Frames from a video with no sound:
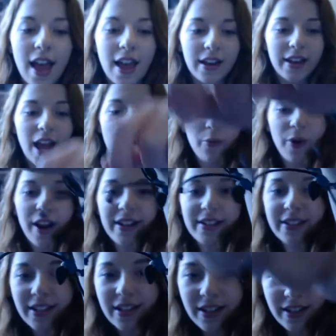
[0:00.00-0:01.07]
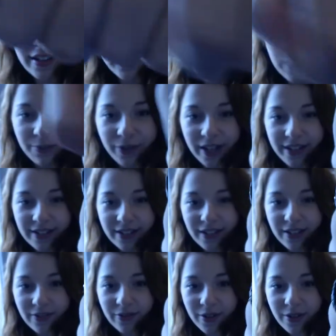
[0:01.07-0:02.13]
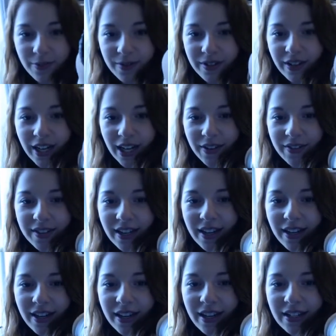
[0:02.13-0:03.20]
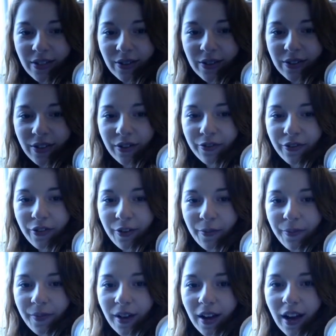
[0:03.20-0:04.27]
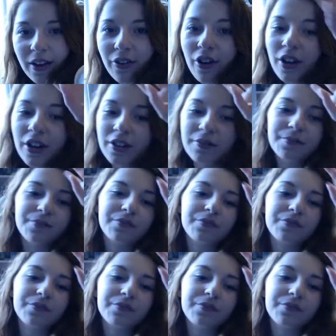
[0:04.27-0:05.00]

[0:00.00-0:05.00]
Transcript: and this bracelet, whoops, you can't even see it, is also from Hard Rock.